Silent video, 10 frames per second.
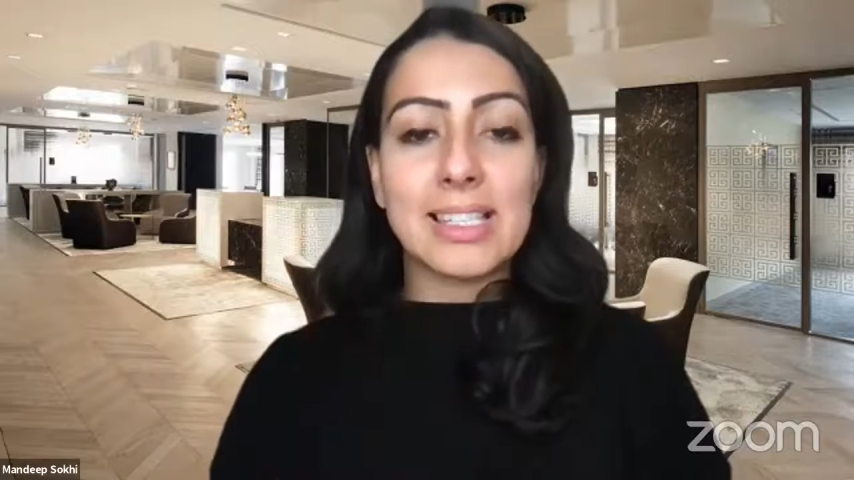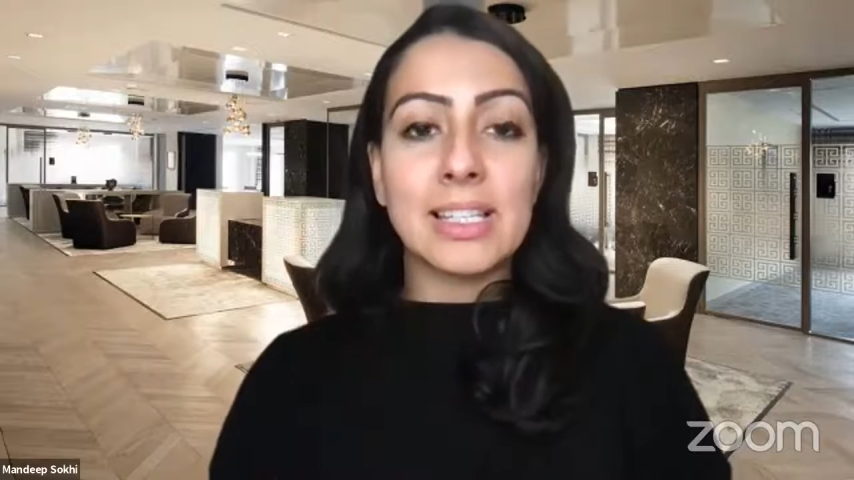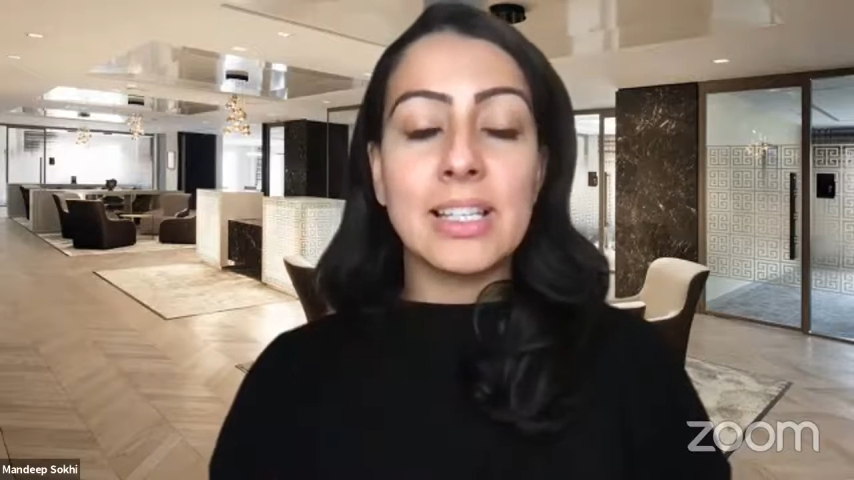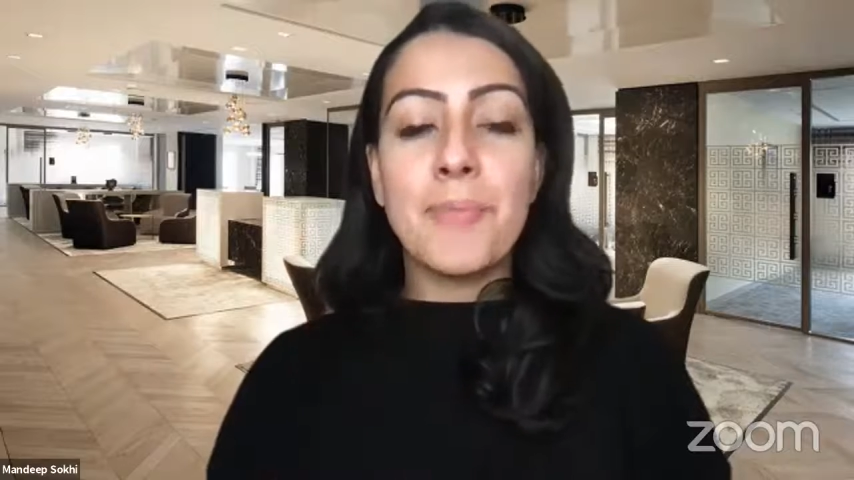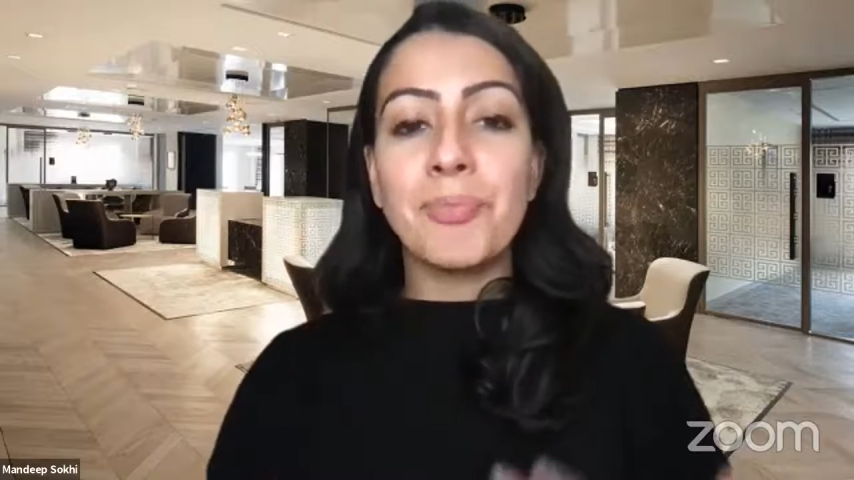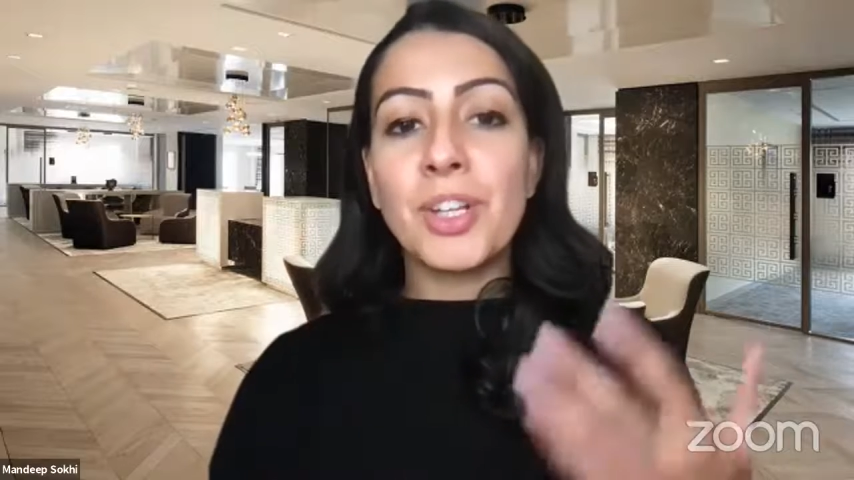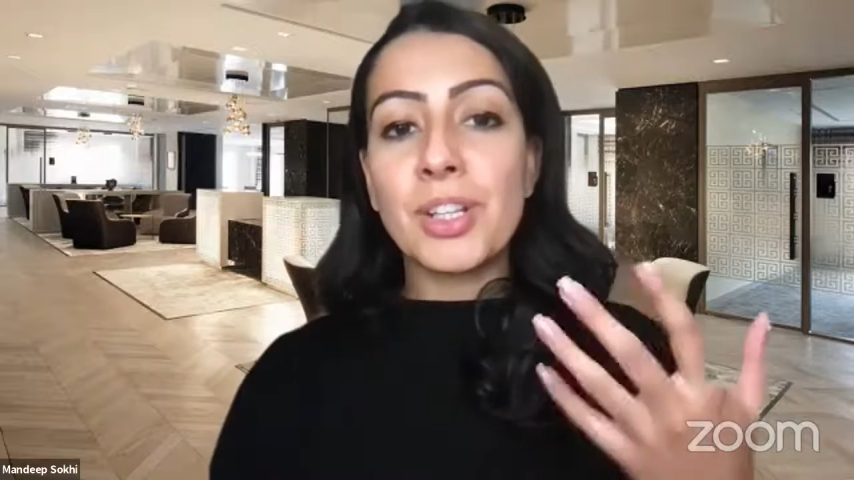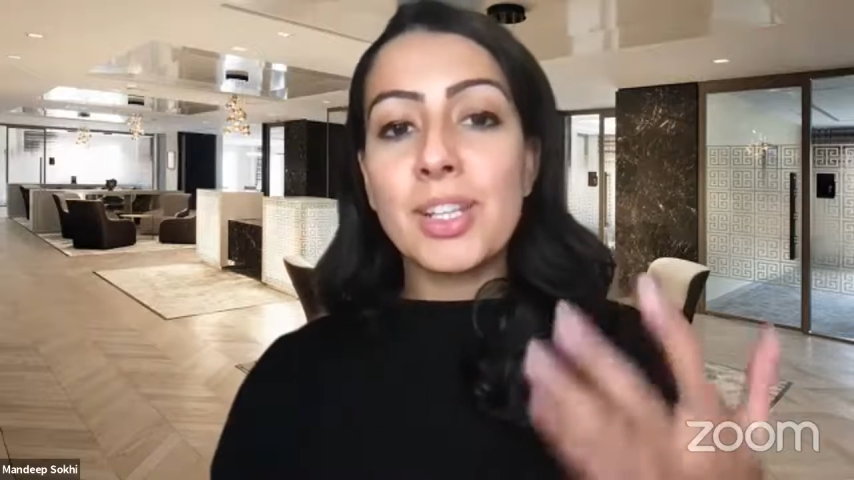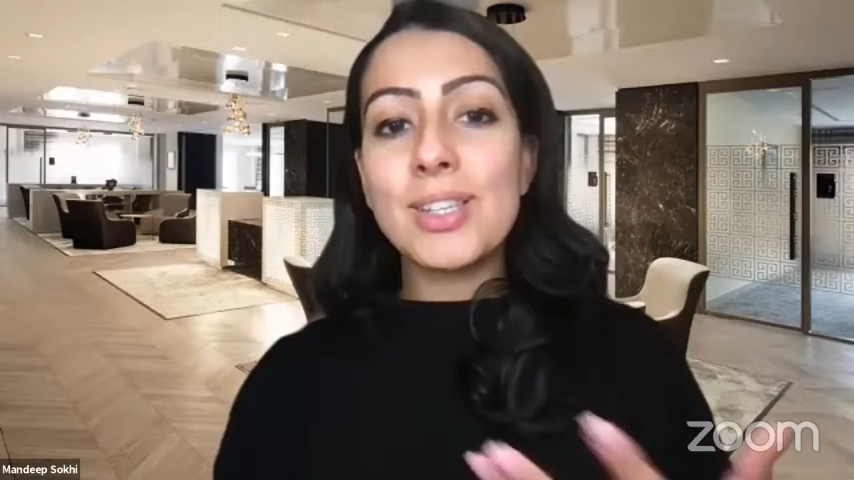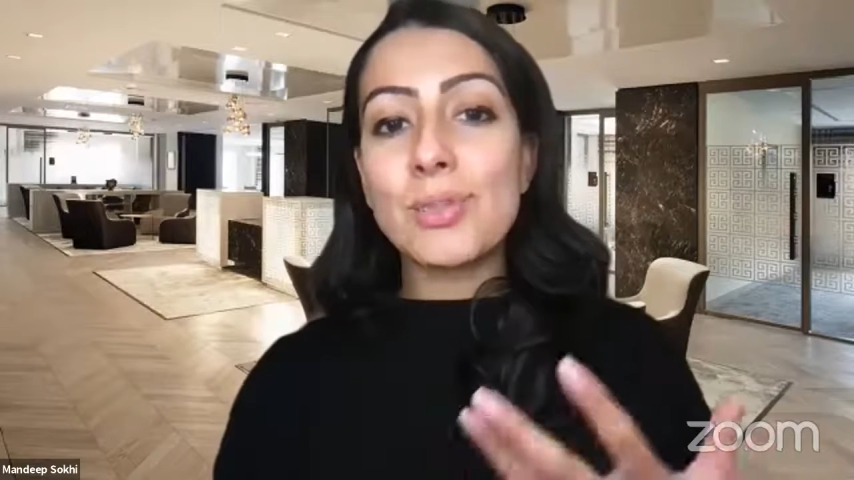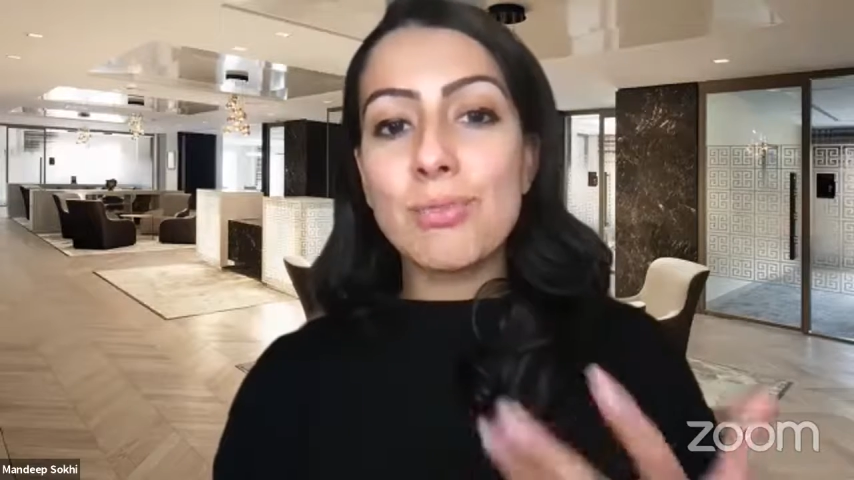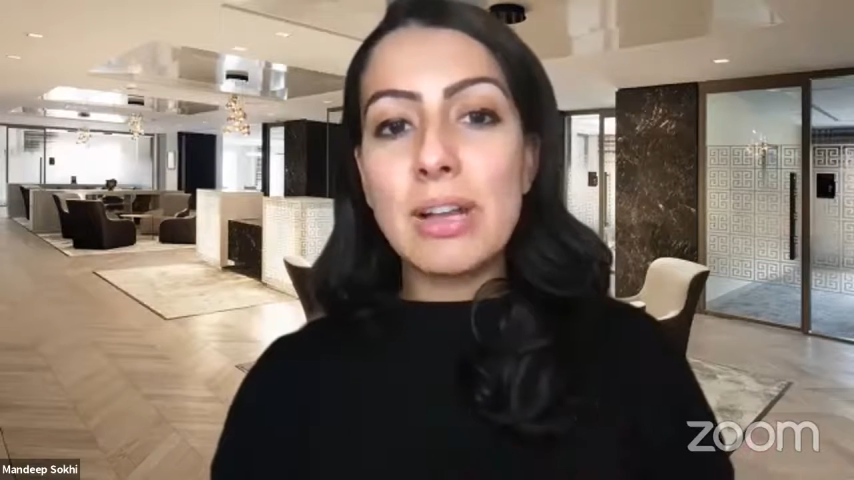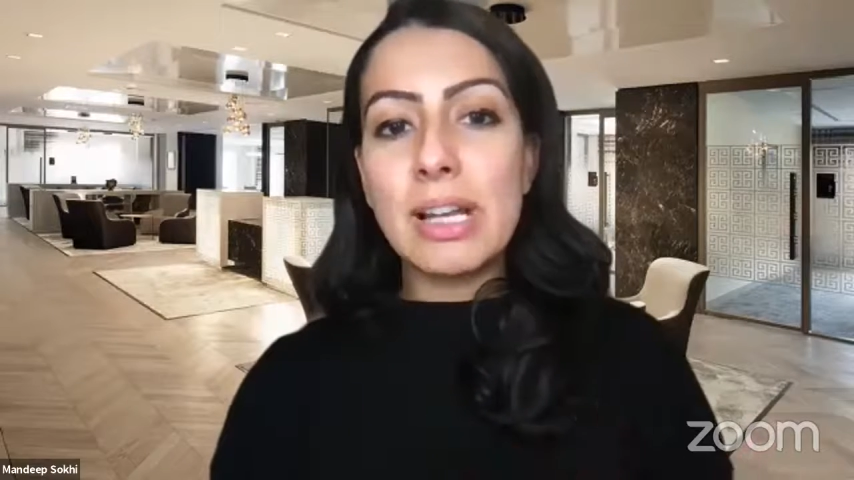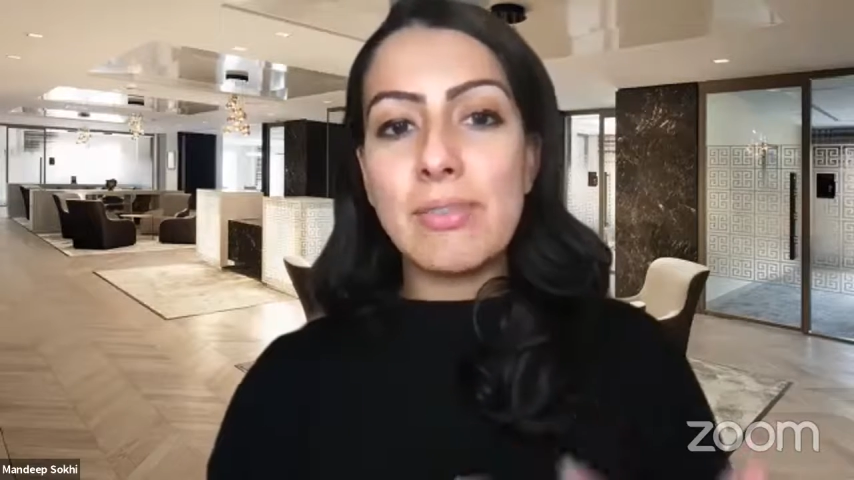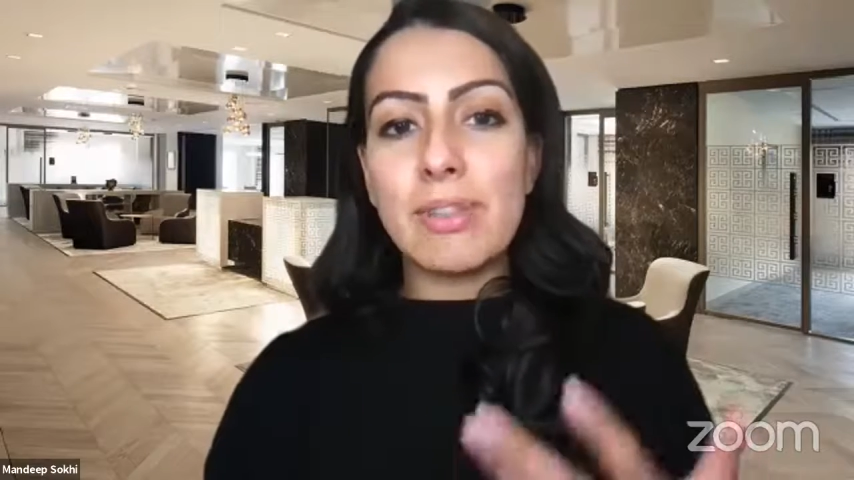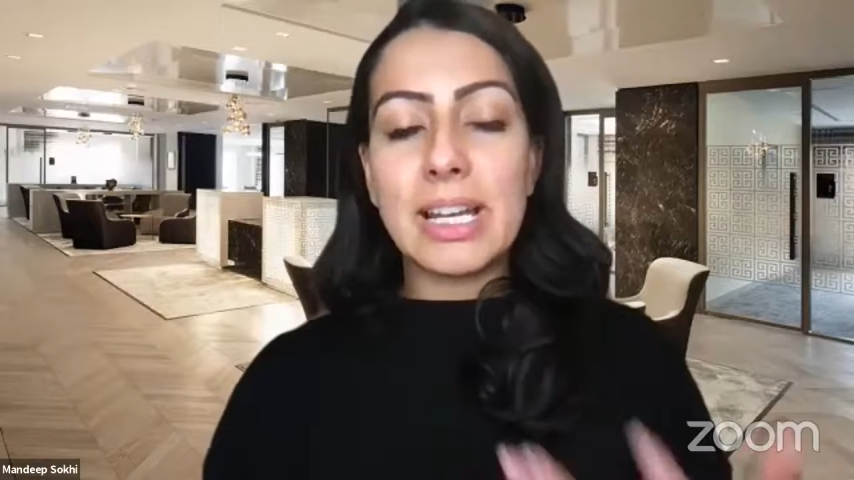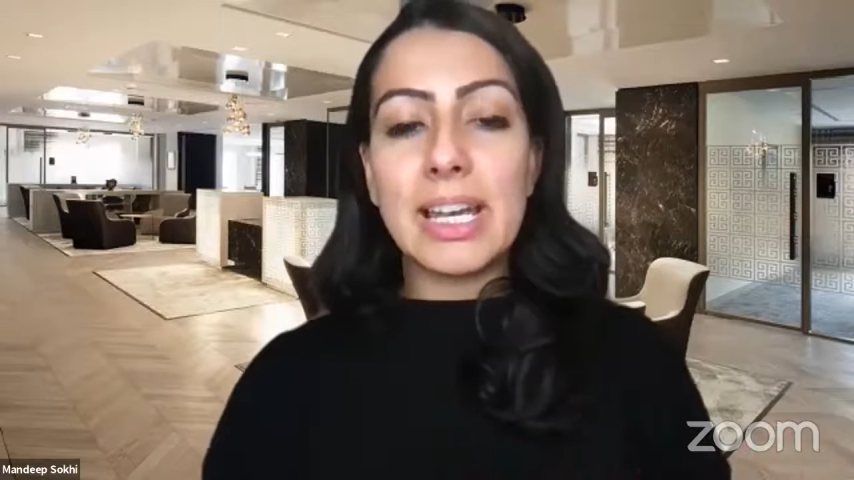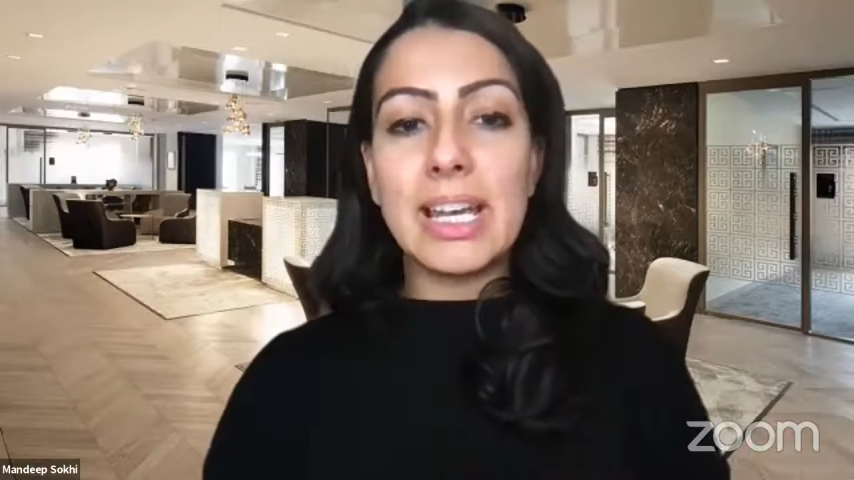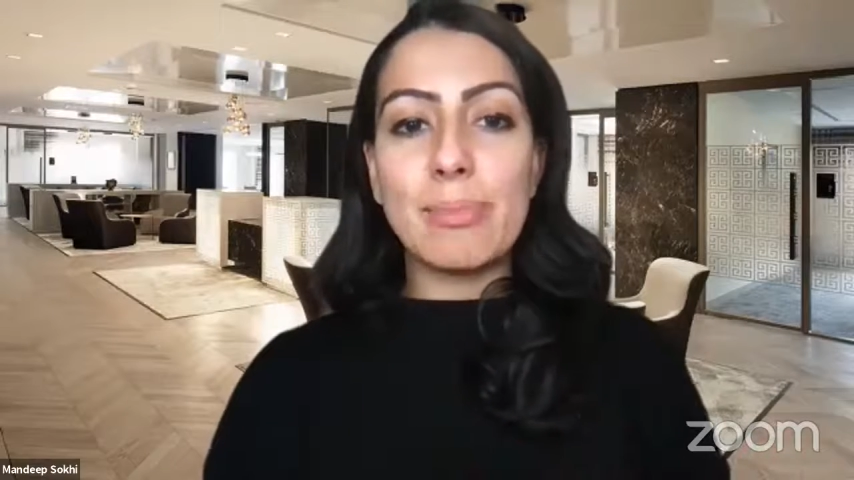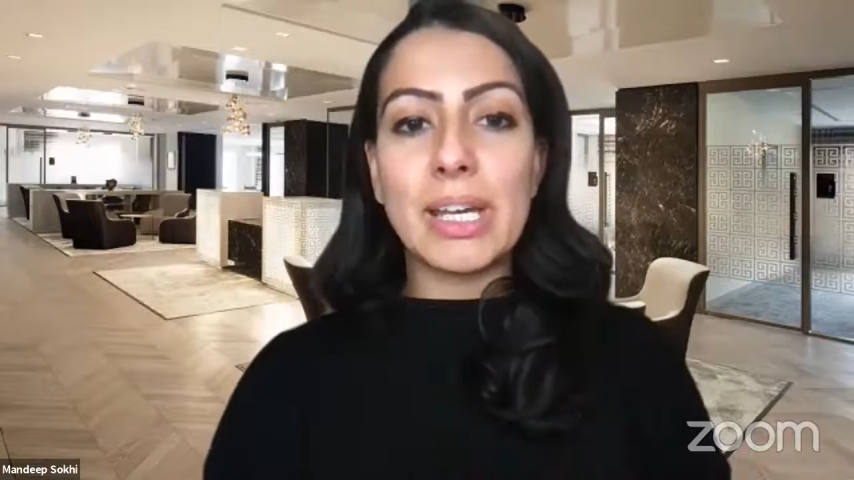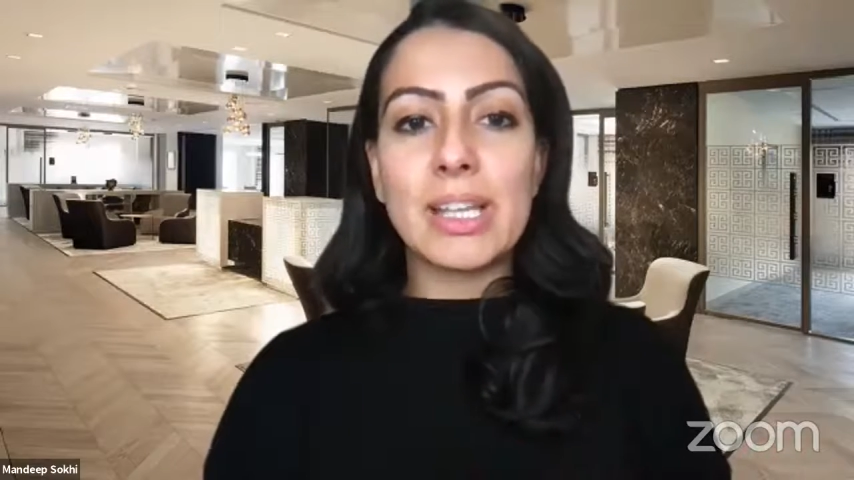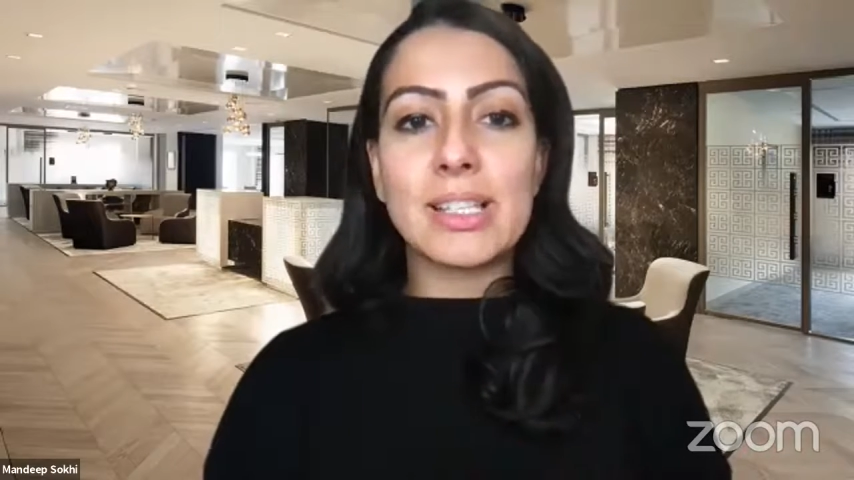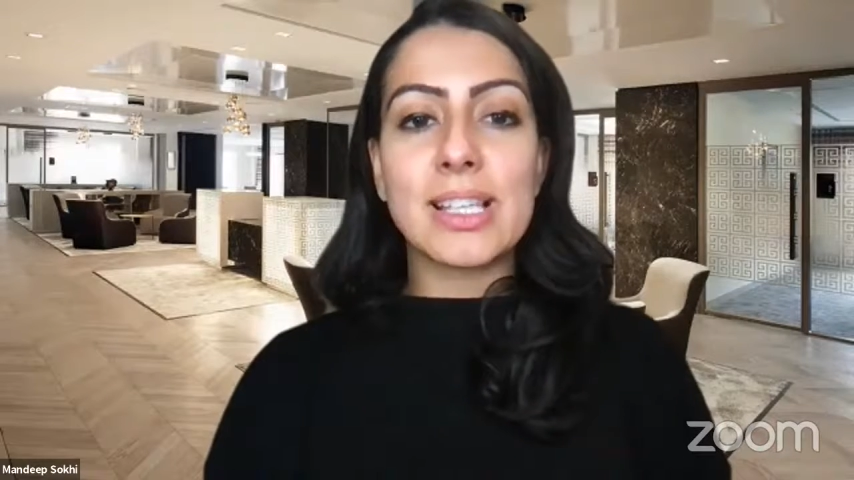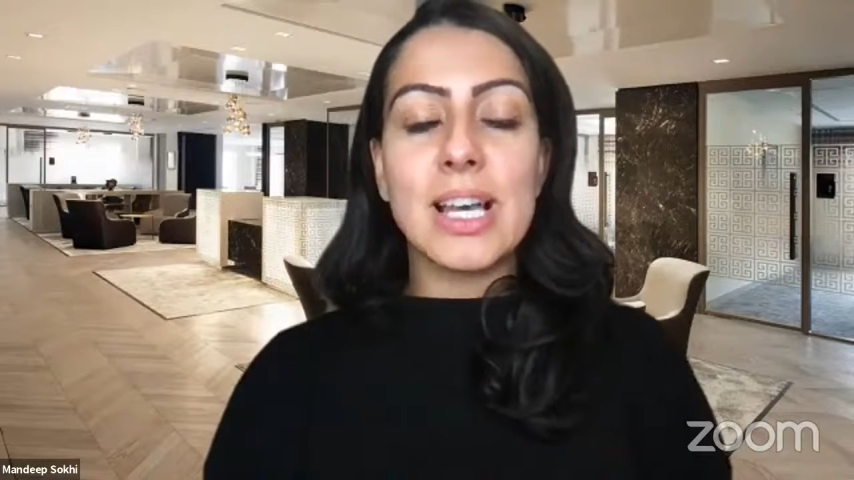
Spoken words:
And this is really, really key, because